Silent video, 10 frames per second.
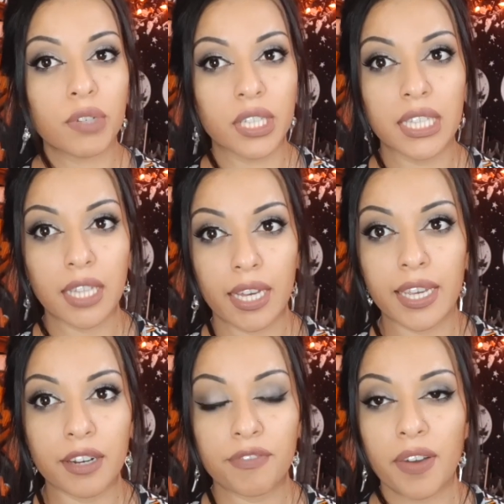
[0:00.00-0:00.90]
really
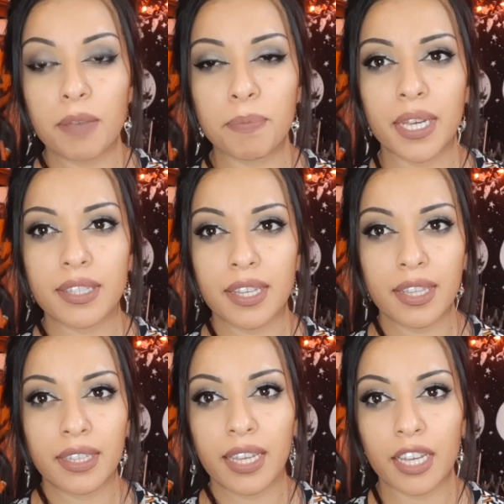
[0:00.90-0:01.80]
lucky to find because I
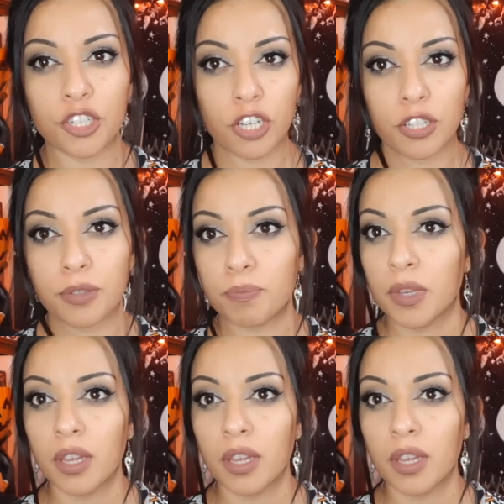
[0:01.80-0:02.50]
think they had just